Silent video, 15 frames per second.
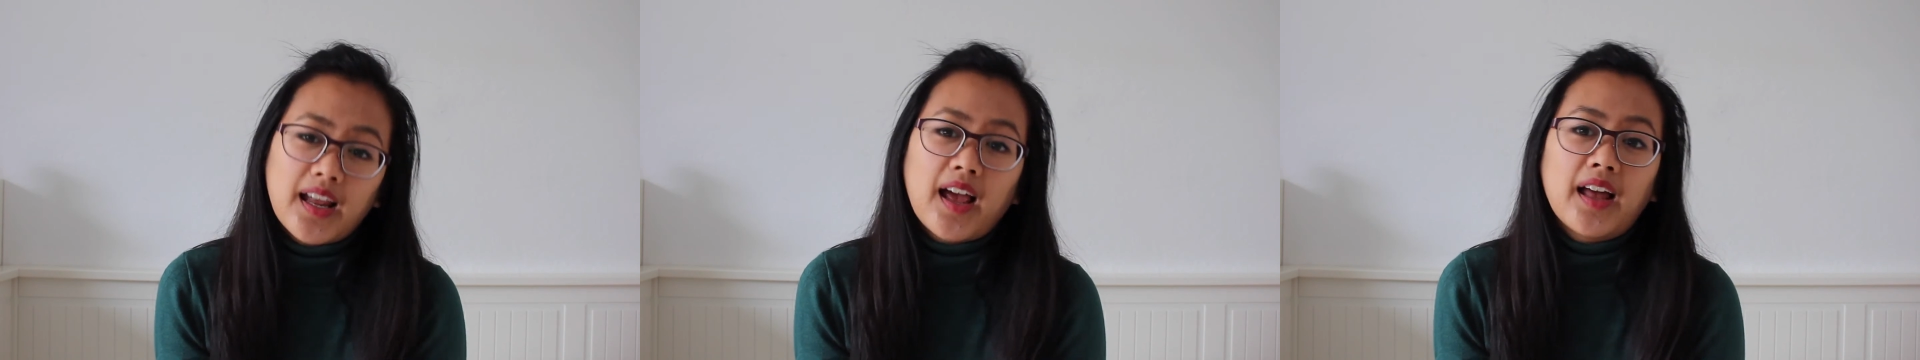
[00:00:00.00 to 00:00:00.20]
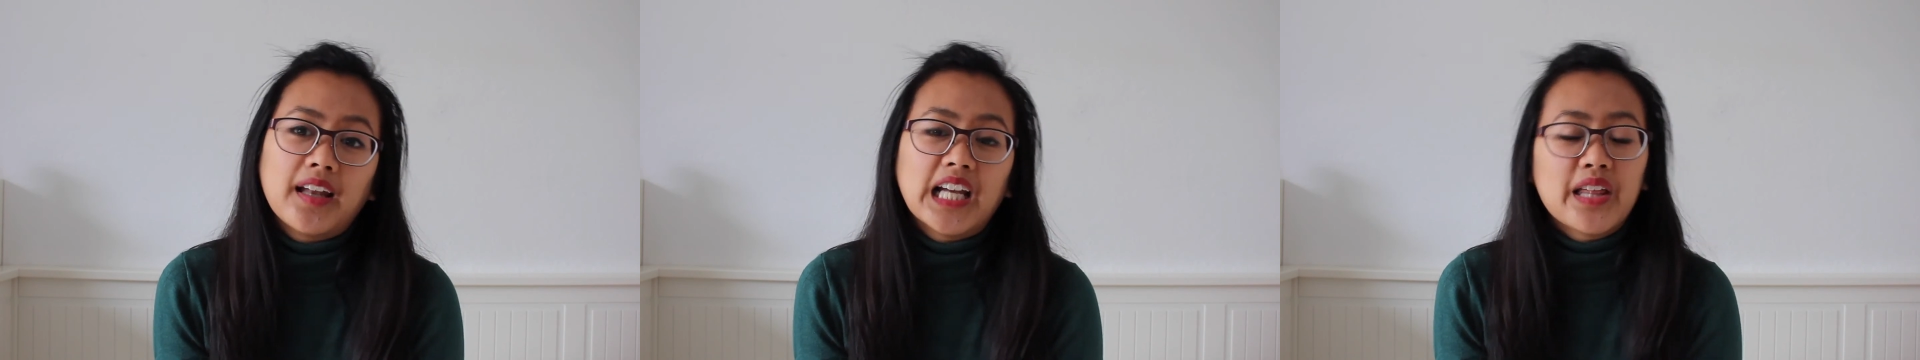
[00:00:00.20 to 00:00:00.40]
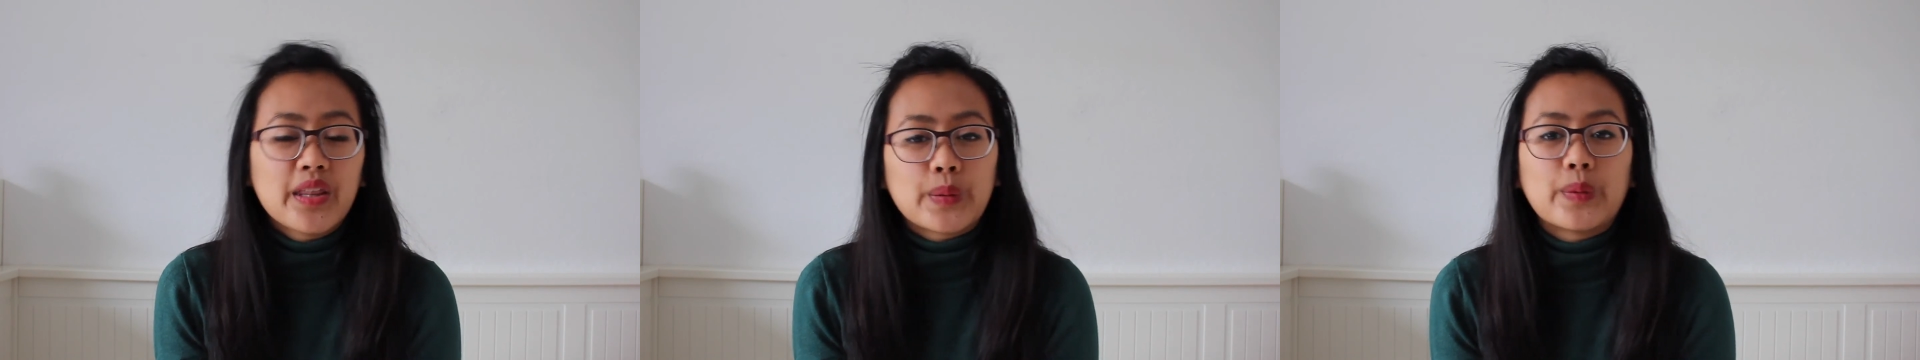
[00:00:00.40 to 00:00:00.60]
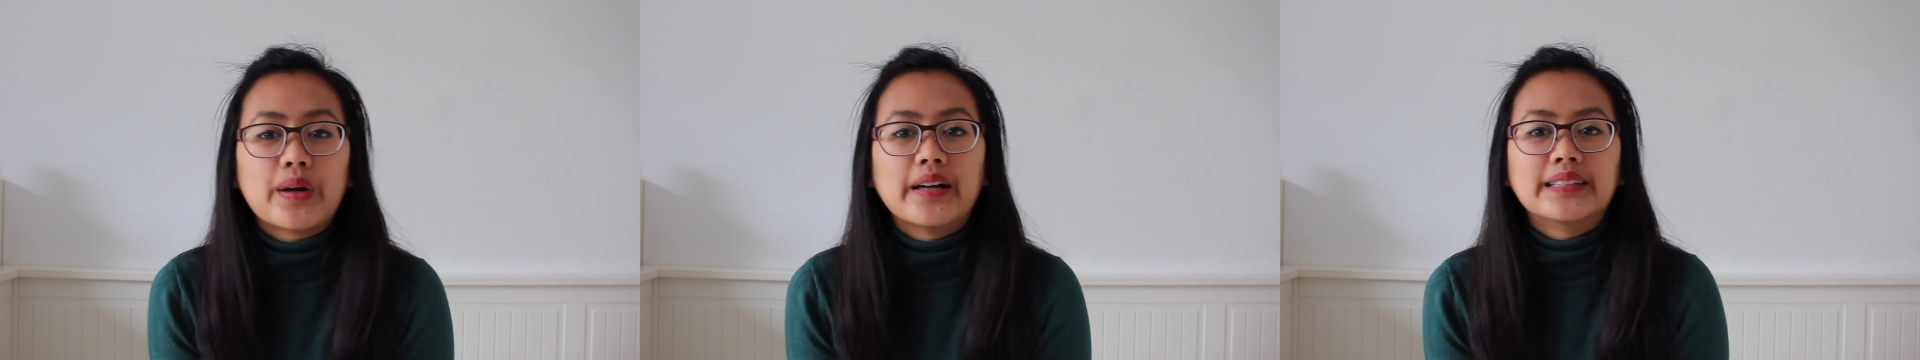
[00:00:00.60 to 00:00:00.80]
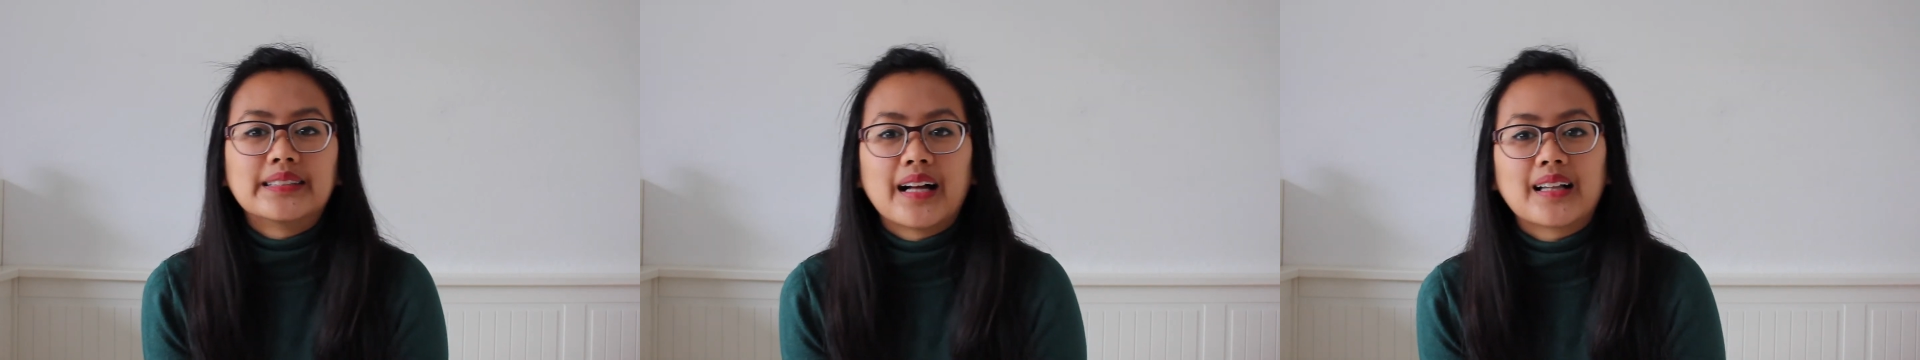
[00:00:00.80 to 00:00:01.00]
And
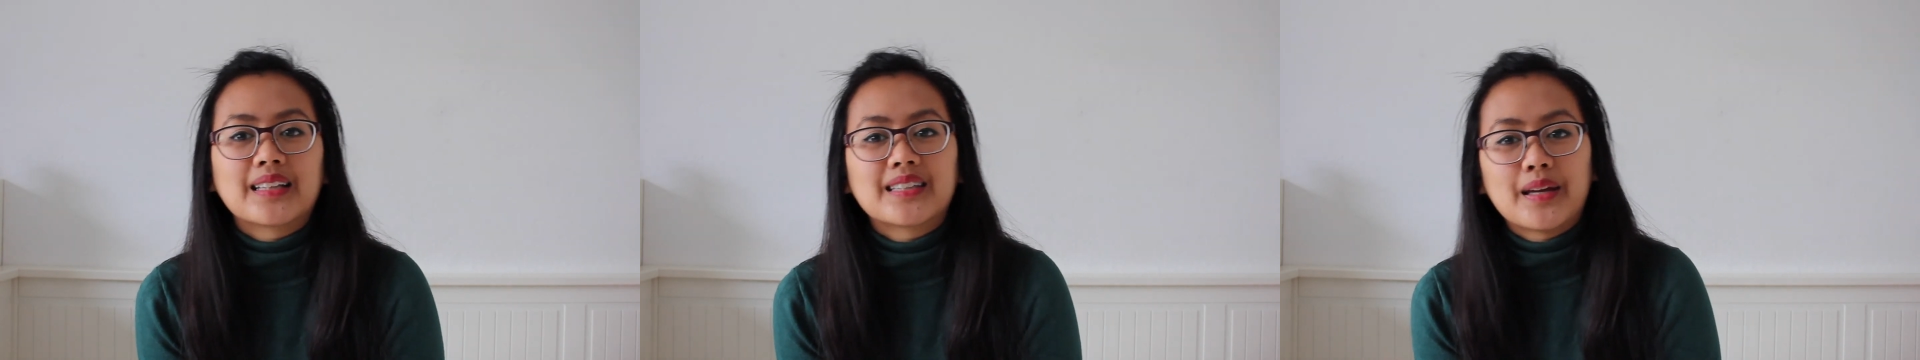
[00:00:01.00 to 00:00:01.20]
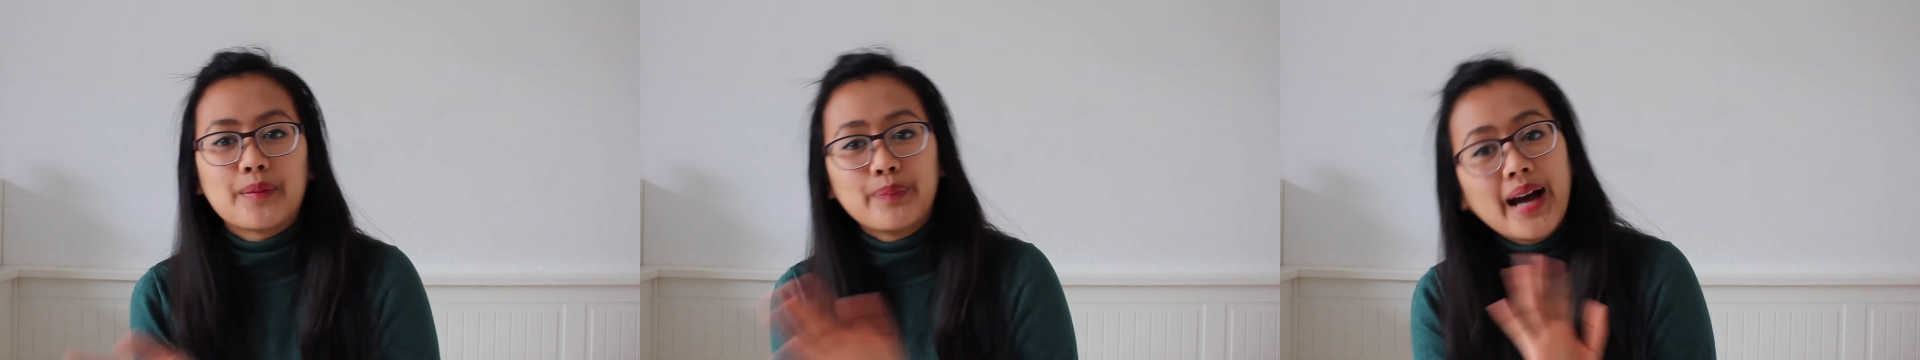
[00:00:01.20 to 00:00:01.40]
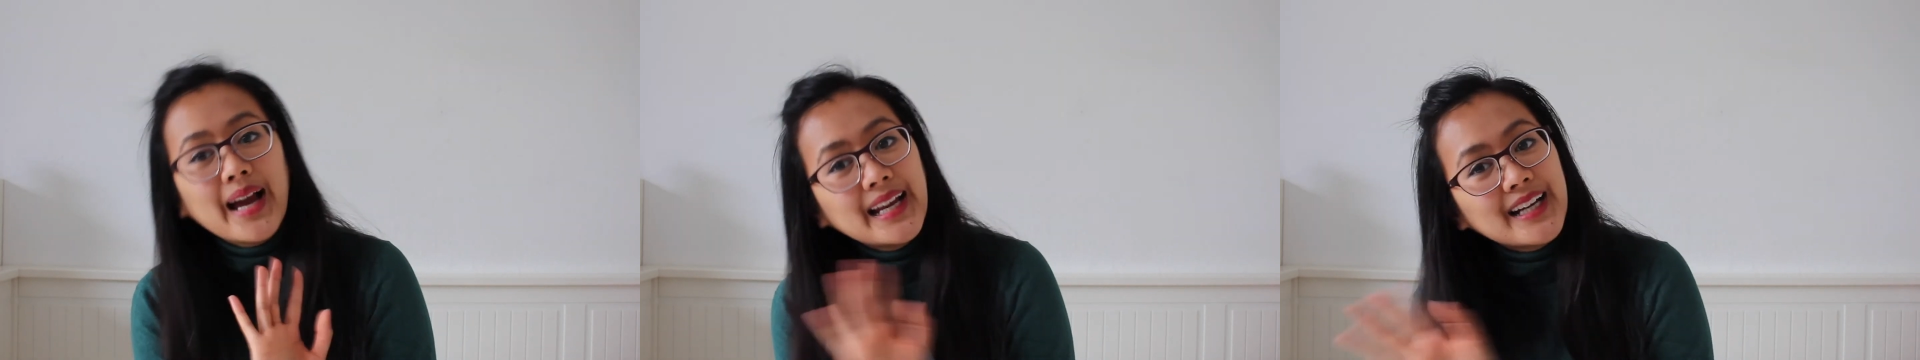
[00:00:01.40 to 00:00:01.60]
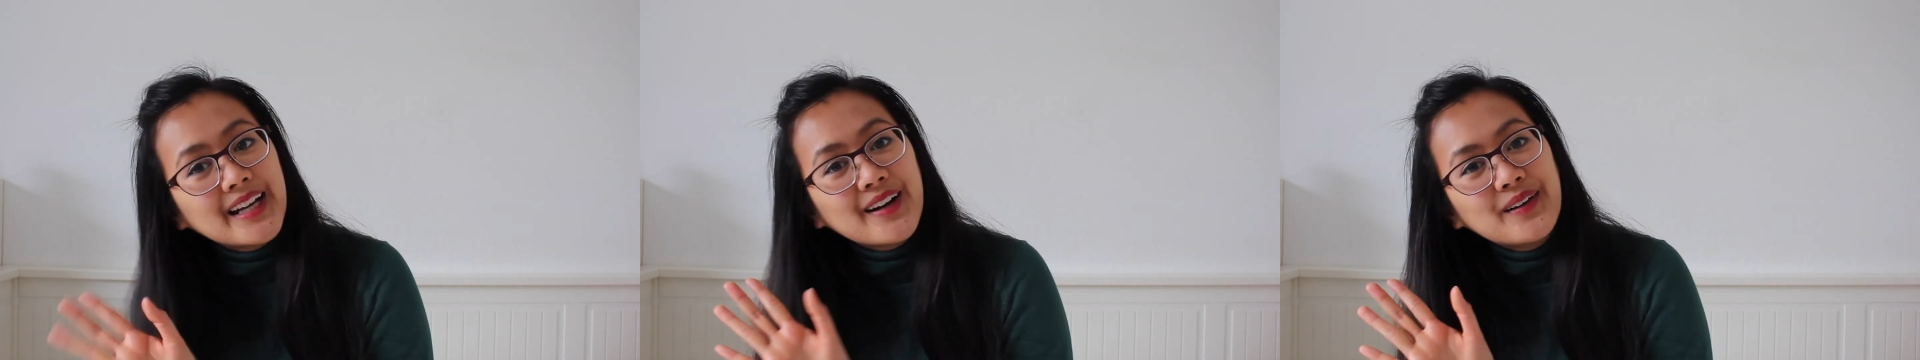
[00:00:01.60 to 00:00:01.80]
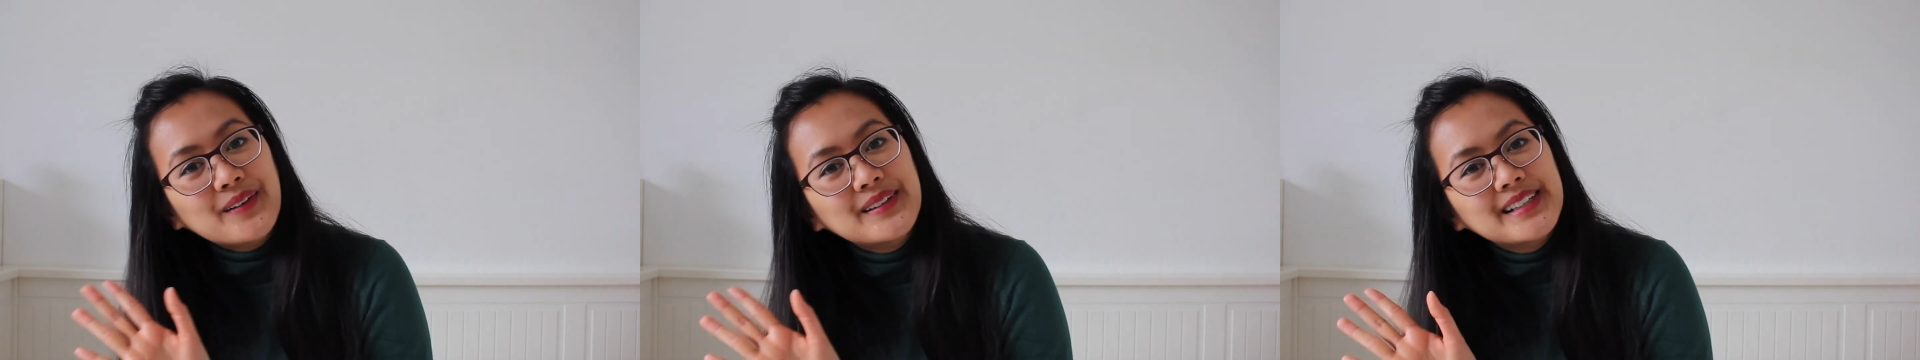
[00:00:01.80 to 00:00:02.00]
otherwise, I'll say bye
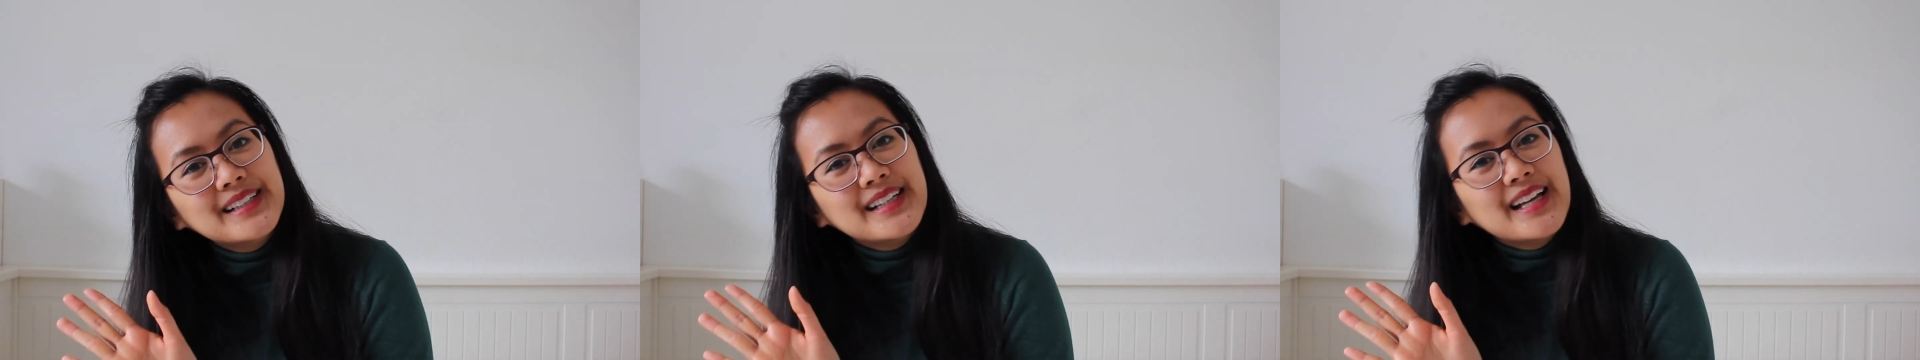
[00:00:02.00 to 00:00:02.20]
now